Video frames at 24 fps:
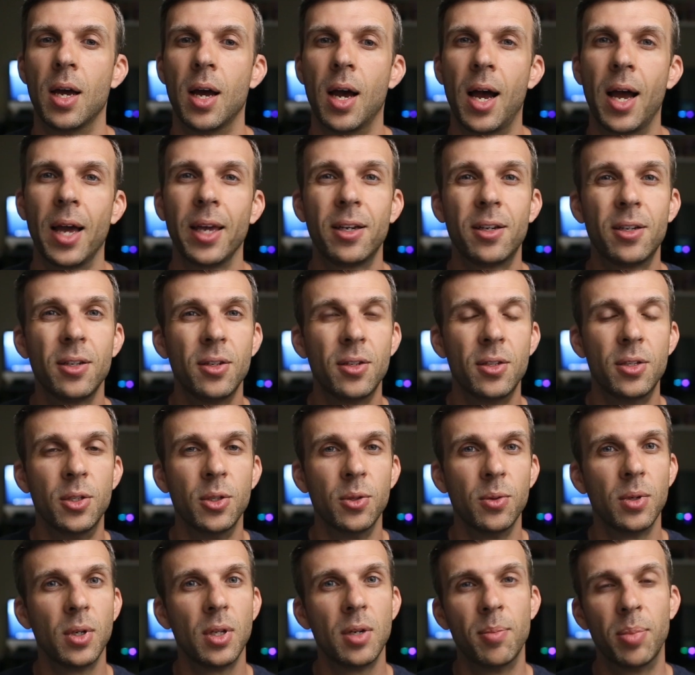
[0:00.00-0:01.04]
I could
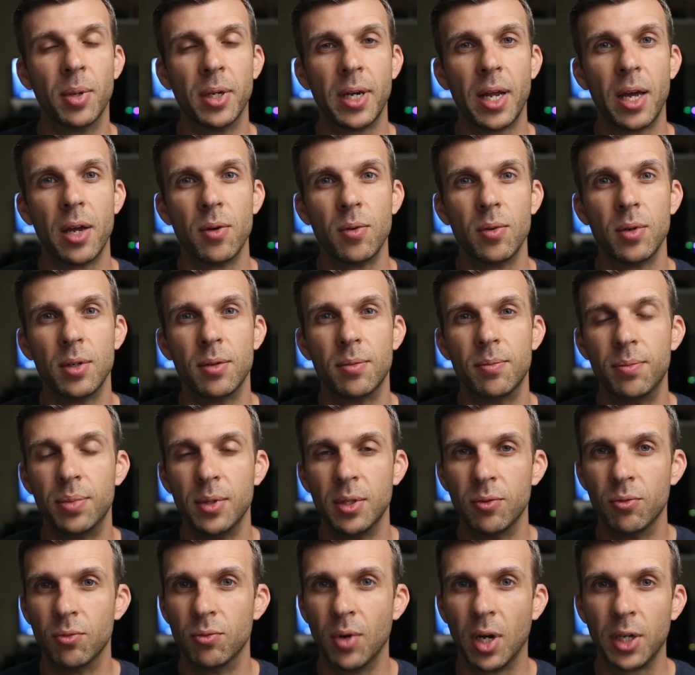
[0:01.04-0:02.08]
do it, but I would
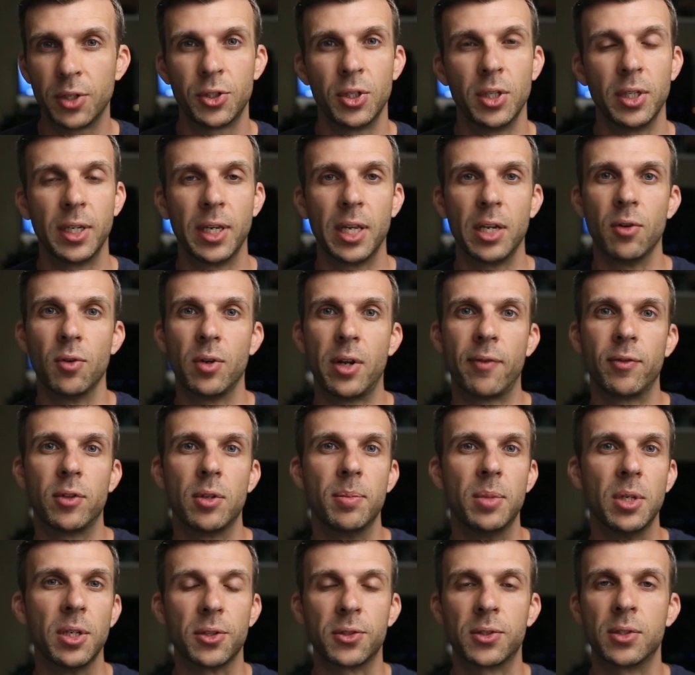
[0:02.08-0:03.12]
be rushing and it would have to
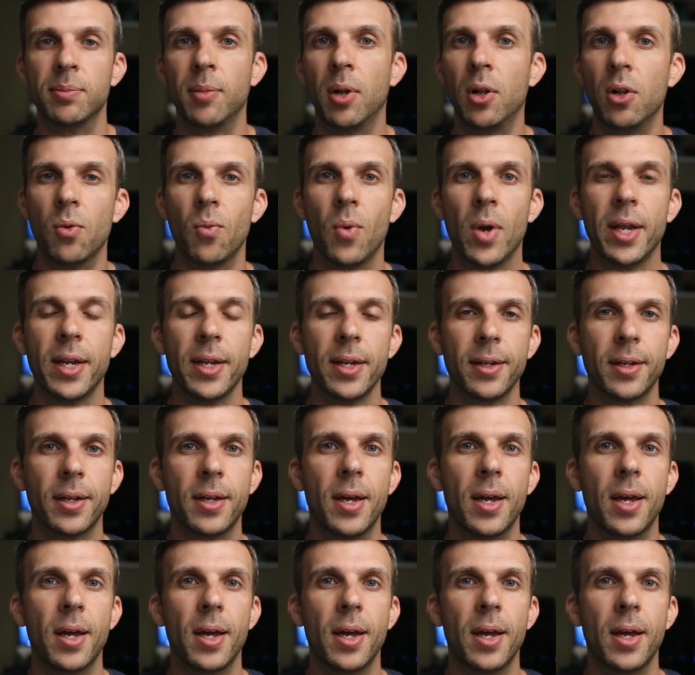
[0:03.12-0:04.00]
be a small wedding.